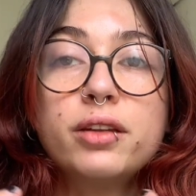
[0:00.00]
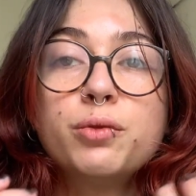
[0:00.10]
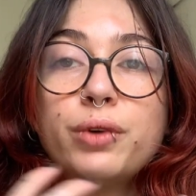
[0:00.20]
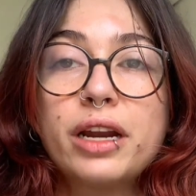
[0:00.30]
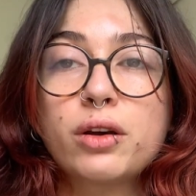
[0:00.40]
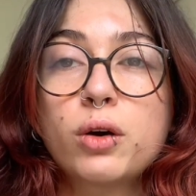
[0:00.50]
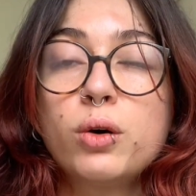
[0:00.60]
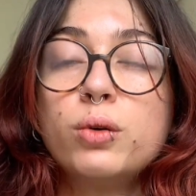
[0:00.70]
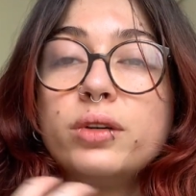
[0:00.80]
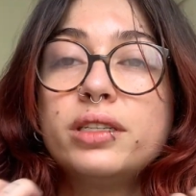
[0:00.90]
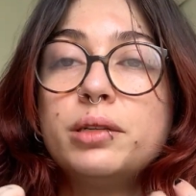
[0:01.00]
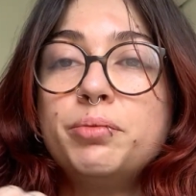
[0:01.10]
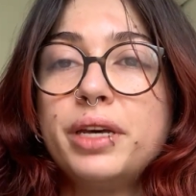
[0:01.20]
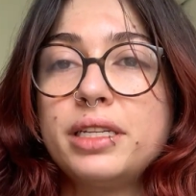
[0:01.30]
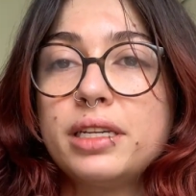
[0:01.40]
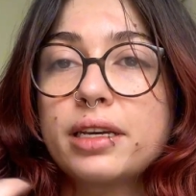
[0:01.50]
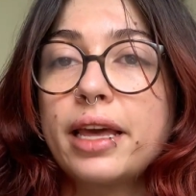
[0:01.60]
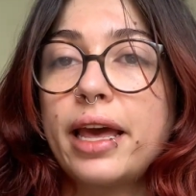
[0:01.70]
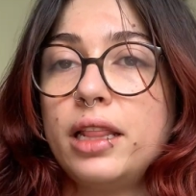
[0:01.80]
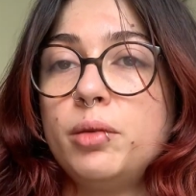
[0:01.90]
radical is the basic
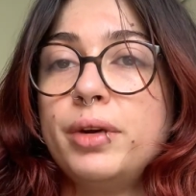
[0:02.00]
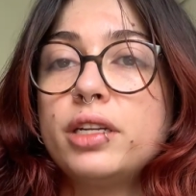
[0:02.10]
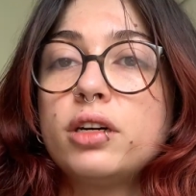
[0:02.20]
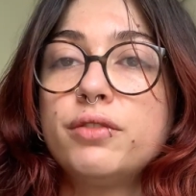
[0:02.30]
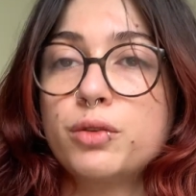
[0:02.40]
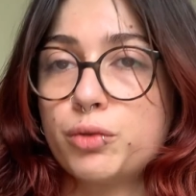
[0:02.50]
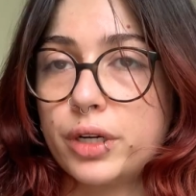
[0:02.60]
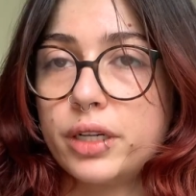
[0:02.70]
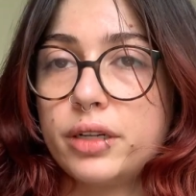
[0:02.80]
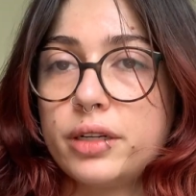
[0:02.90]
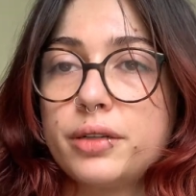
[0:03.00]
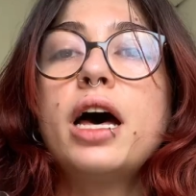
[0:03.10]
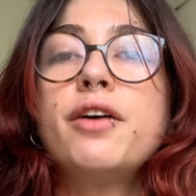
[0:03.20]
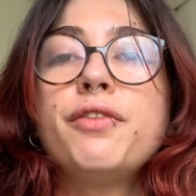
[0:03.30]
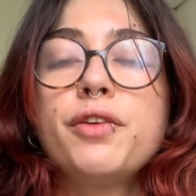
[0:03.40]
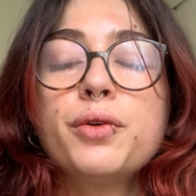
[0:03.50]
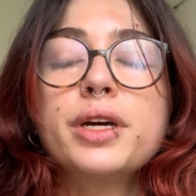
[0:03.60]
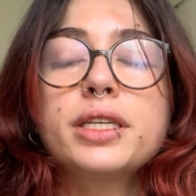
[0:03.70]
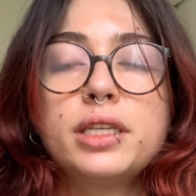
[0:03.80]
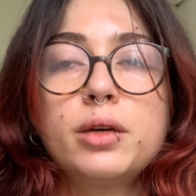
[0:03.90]
element of a word. A few
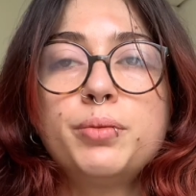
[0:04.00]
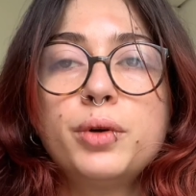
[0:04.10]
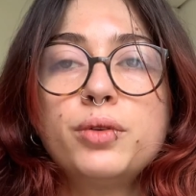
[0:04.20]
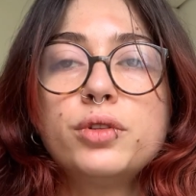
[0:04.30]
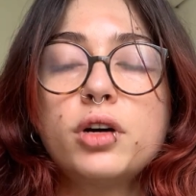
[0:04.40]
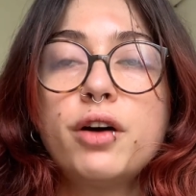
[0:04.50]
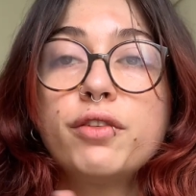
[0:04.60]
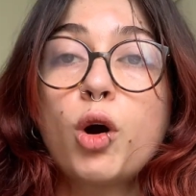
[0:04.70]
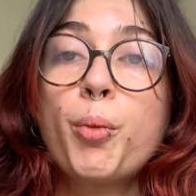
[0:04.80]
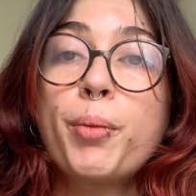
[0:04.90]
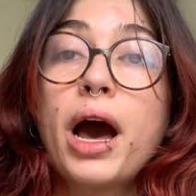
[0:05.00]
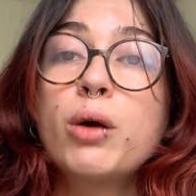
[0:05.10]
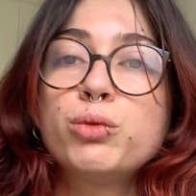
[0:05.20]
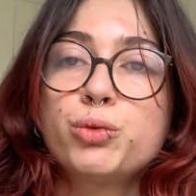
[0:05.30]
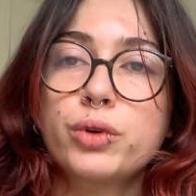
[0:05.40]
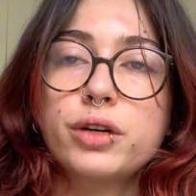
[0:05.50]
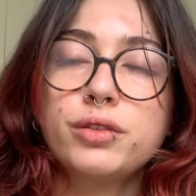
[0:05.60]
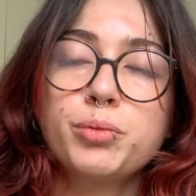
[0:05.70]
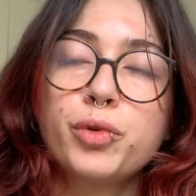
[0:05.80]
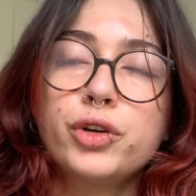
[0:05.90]
examples of compound words
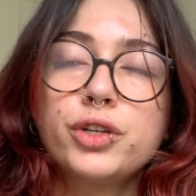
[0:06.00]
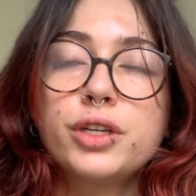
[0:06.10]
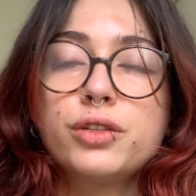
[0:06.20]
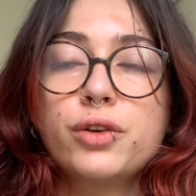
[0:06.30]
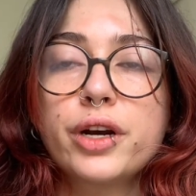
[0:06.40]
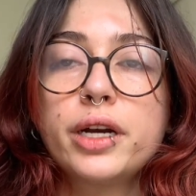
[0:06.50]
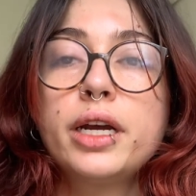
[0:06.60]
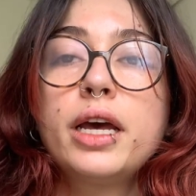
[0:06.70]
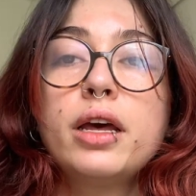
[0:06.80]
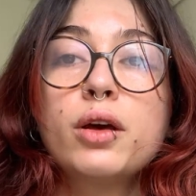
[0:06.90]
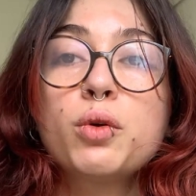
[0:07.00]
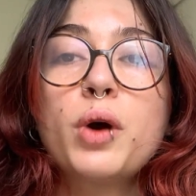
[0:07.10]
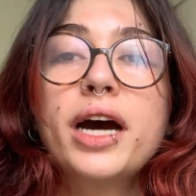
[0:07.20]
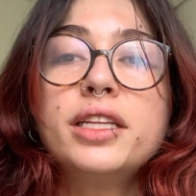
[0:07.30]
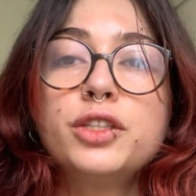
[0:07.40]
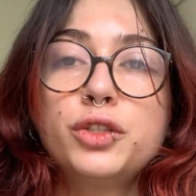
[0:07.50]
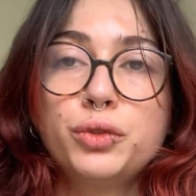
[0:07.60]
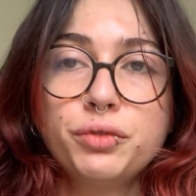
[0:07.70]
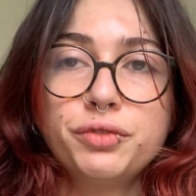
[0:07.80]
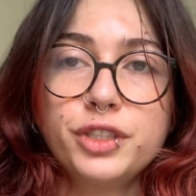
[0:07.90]
in Portuguese are
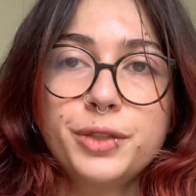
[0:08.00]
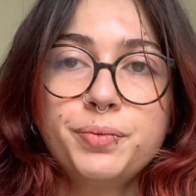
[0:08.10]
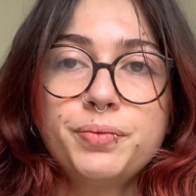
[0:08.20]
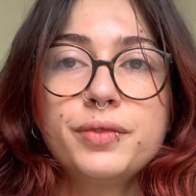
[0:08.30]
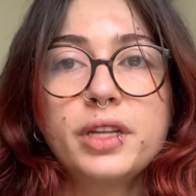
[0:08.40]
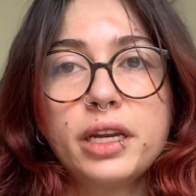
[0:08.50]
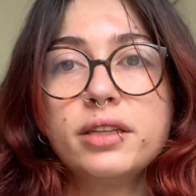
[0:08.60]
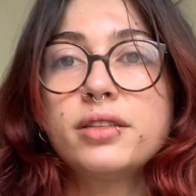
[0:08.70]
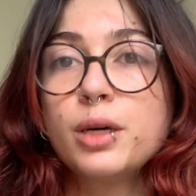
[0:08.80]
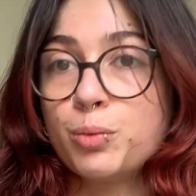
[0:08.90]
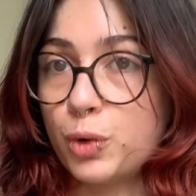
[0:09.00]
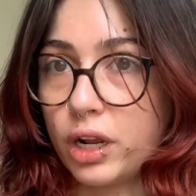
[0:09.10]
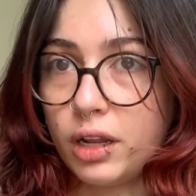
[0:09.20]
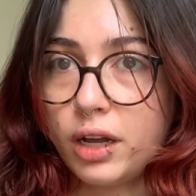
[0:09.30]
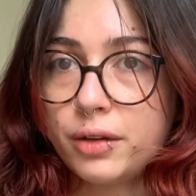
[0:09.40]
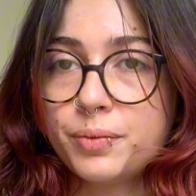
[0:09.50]
guarda-chuva, that is umbrella,